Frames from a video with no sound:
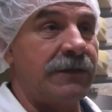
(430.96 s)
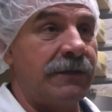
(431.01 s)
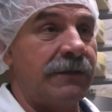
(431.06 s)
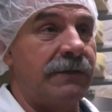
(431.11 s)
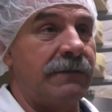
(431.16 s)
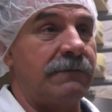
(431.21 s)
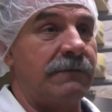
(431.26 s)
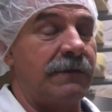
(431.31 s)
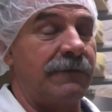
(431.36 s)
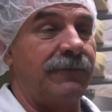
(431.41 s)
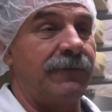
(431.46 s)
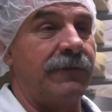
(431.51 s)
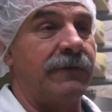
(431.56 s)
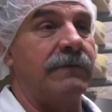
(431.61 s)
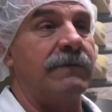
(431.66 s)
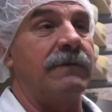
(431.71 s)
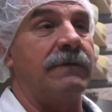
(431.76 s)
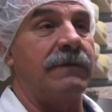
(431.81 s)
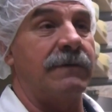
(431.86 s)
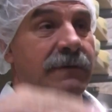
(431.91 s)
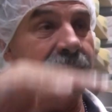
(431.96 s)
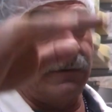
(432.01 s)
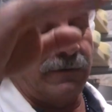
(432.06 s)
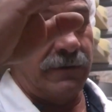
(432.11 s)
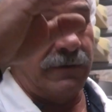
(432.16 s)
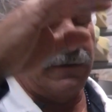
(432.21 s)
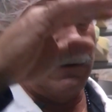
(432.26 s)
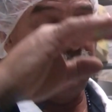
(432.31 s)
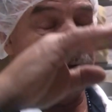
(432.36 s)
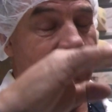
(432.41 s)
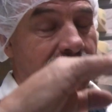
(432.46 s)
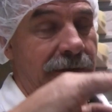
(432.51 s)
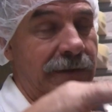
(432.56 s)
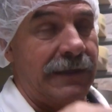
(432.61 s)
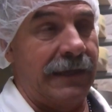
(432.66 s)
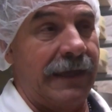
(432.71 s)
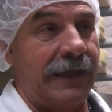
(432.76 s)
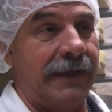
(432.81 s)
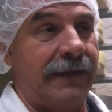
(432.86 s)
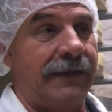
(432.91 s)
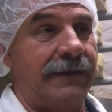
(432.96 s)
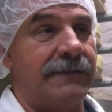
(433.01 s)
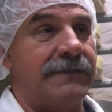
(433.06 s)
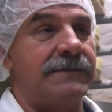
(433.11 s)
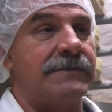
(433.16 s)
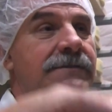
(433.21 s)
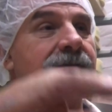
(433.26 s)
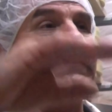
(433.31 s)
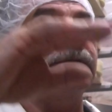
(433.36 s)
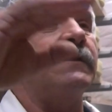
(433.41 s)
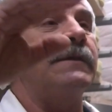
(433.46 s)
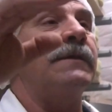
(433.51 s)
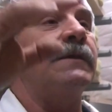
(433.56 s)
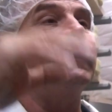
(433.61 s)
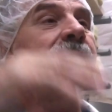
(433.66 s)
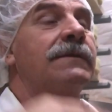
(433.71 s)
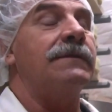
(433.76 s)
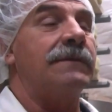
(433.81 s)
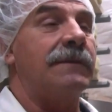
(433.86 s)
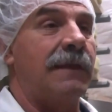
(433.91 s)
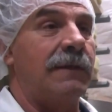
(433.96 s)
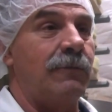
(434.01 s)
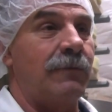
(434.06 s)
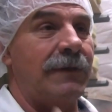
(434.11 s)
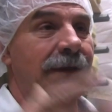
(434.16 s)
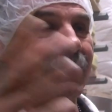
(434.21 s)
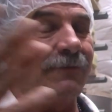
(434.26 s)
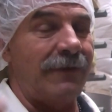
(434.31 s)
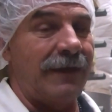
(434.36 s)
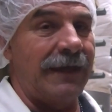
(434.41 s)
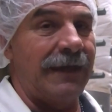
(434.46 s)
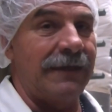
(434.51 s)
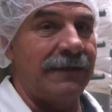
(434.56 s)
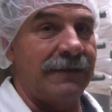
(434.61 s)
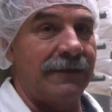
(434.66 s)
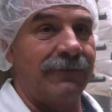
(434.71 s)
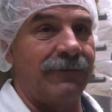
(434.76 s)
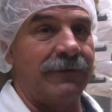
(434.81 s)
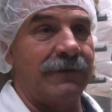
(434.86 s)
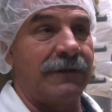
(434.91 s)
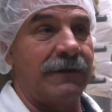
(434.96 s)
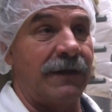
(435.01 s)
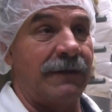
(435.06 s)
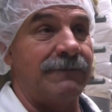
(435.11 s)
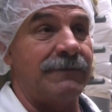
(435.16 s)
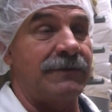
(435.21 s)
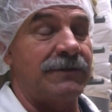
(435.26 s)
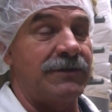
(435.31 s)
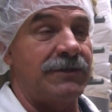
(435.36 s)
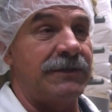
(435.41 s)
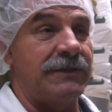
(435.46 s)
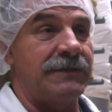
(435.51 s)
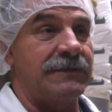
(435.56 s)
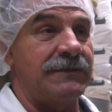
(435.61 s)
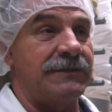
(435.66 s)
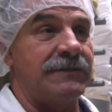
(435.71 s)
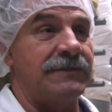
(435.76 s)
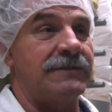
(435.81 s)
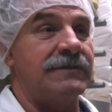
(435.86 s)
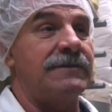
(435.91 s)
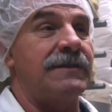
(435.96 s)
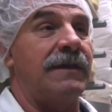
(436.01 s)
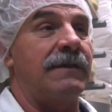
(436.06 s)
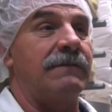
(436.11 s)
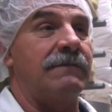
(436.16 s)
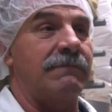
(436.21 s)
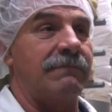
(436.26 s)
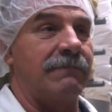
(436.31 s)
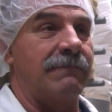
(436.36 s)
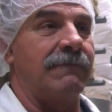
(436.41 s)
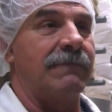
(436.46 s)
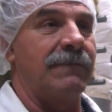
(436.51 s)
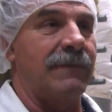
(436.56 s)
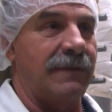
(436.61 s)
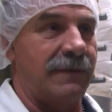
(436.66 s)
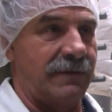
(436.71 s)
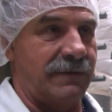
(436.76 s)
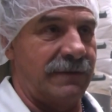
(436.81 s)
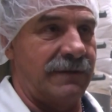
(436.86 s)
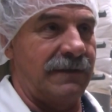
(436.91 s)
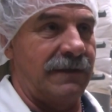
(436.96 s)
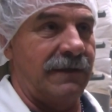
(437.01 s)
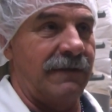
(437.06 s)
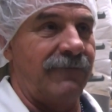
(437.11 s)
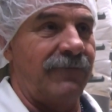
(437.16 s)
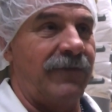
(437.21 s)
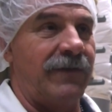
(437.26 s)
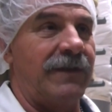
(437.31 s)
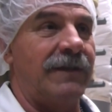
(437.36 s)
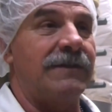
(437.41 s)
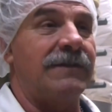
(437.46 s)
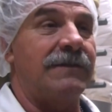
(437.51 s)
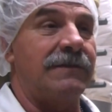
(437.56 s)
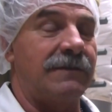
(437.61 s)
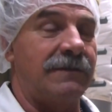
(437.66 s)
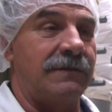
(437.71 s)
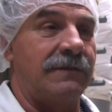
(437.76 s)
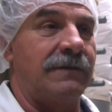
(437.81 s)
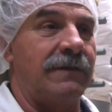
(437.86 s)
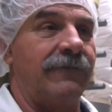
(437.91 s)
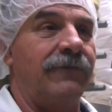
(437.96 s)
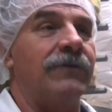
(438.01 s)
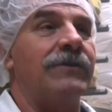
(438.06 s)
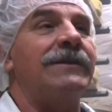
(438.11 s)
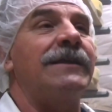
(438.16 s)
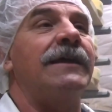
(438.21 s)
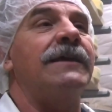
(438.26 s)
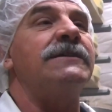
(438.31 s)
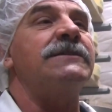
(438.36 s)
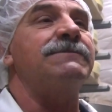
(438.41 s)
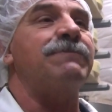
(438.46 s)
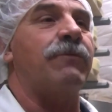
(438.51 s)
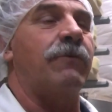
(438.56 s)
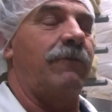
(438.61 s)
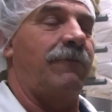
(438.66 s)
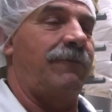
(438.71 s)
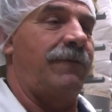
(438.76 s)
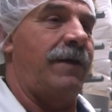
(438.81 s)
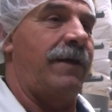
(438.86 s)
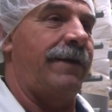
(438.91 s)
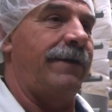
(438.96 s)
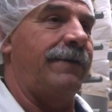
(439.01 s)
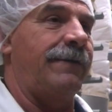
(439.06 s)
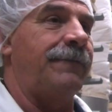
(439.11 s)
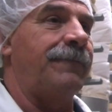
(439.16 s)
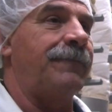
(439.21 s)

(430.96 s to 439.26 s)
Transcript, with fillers: at different days then we have eight different types of cheeses that fit a different taste profile.